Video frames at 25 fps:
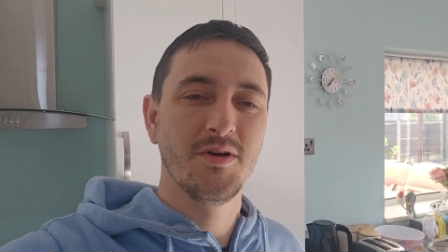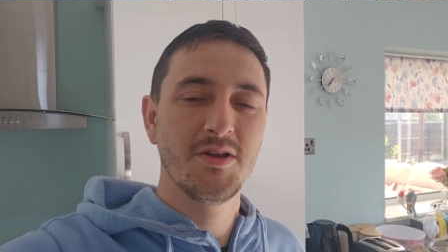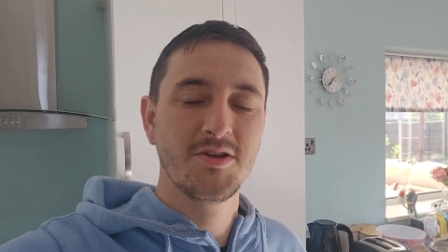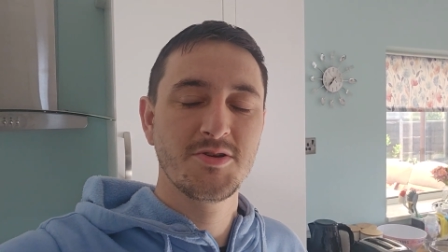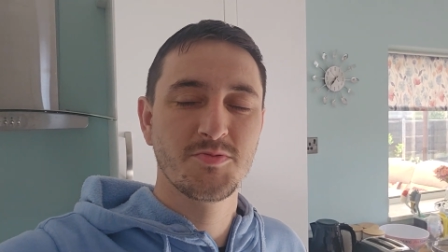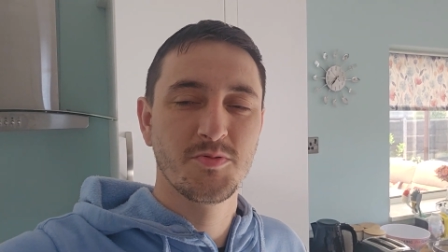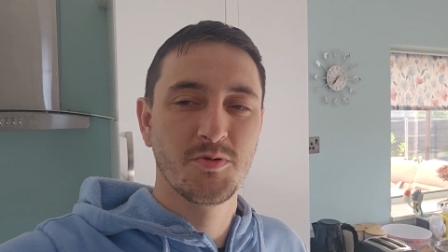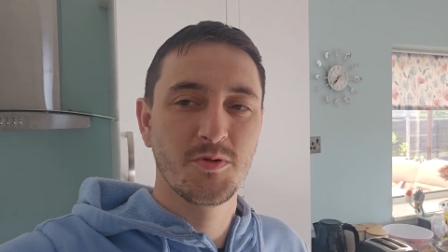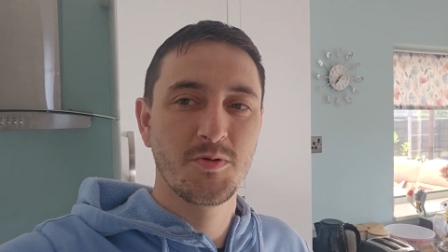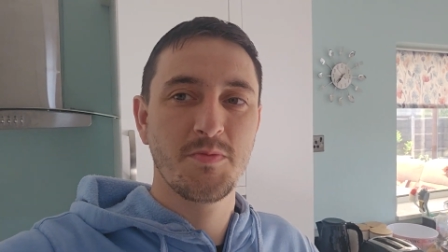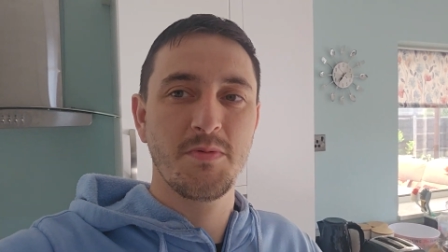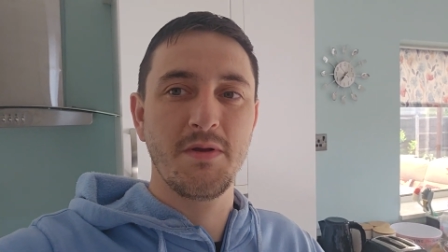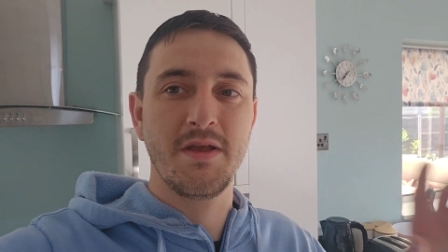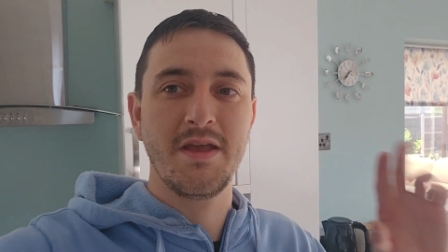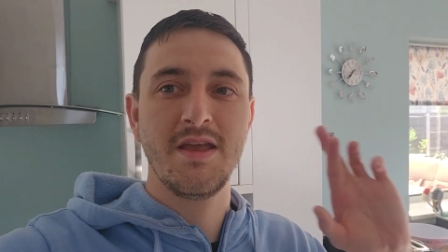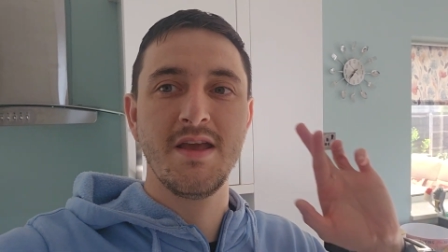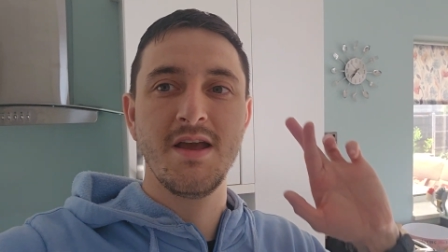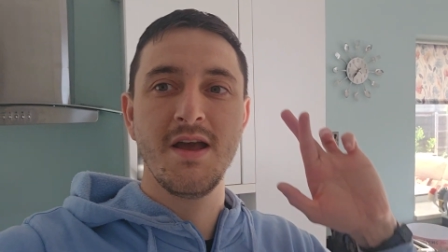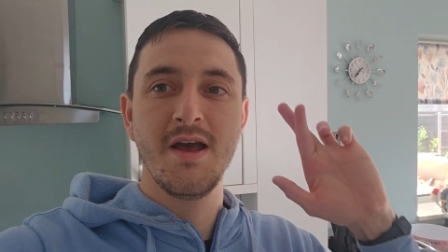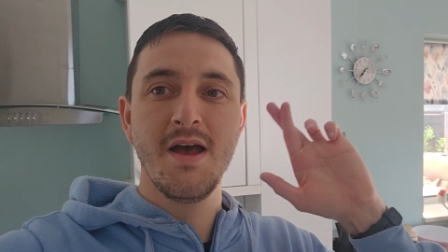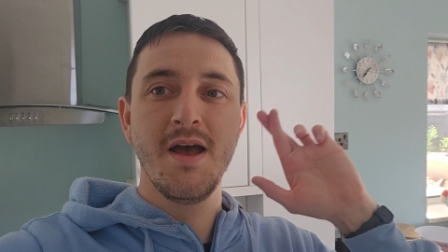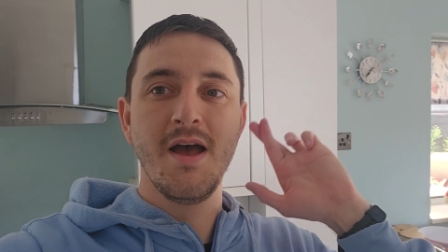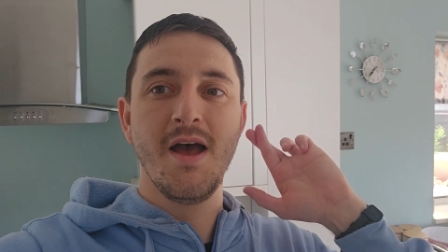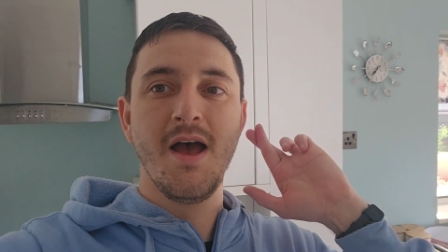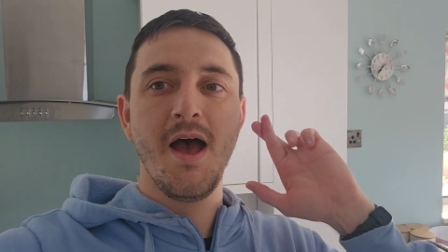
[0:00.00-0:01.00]
which would be
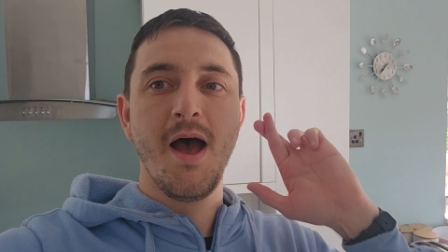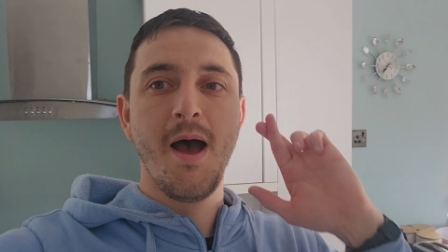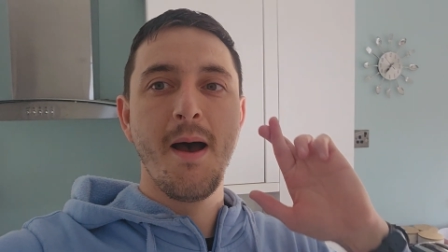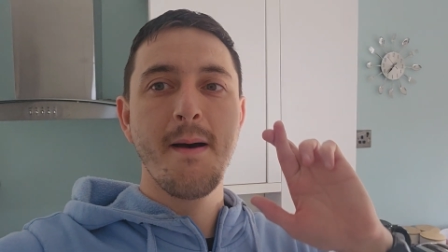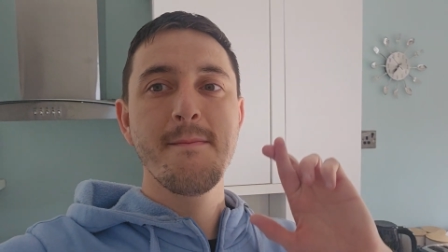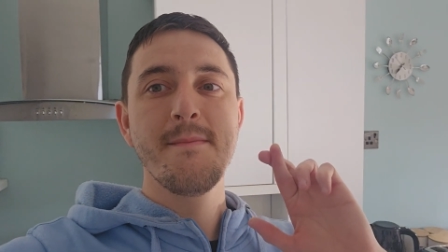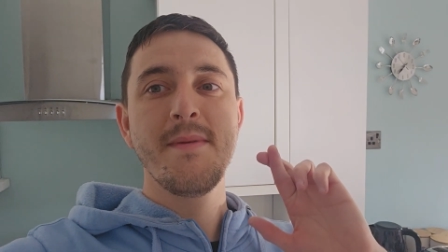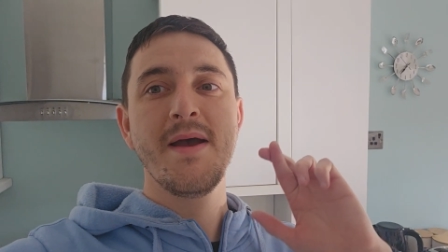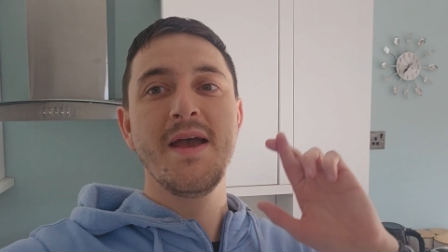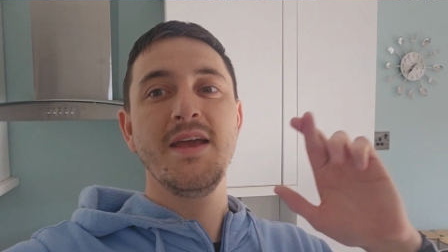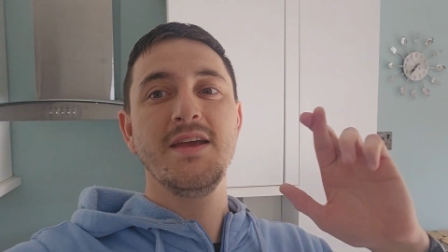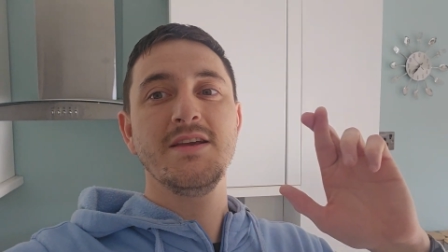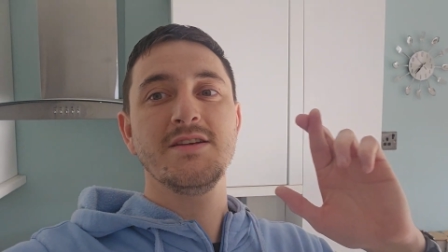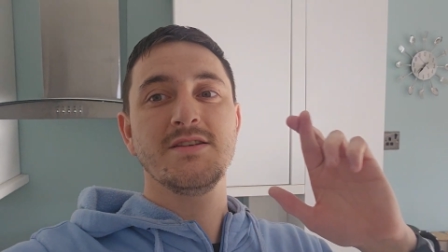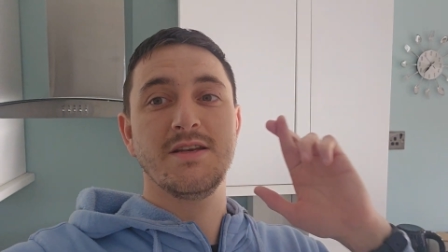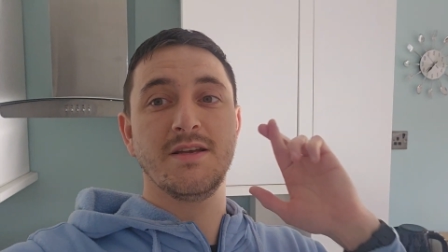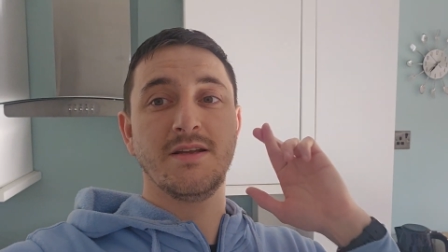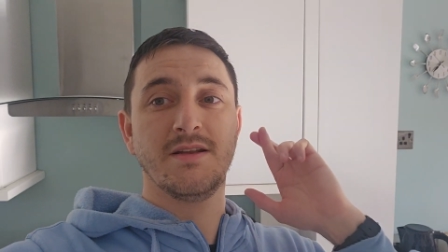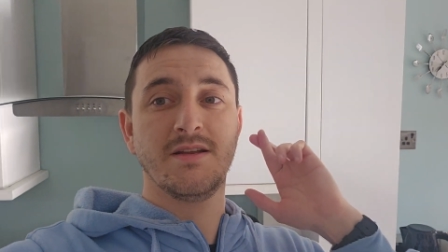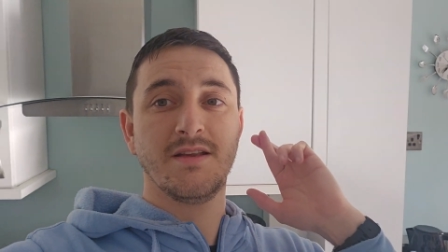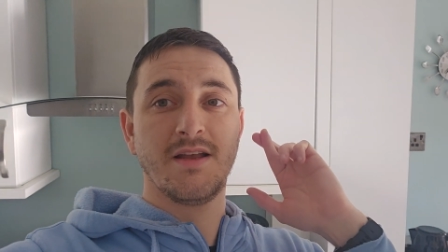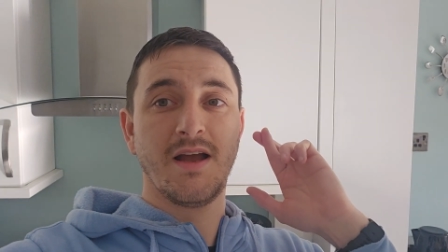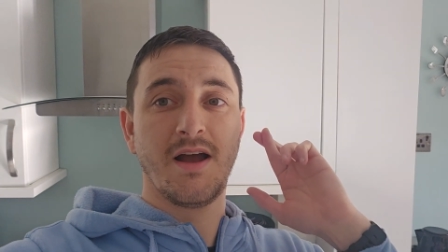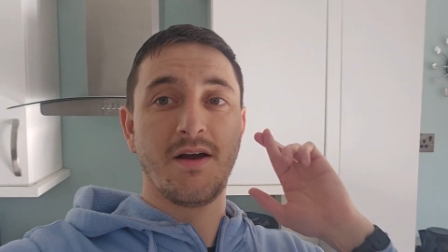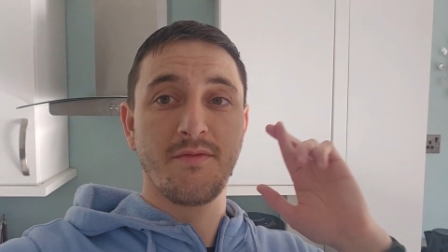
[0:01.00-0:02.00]
amazing.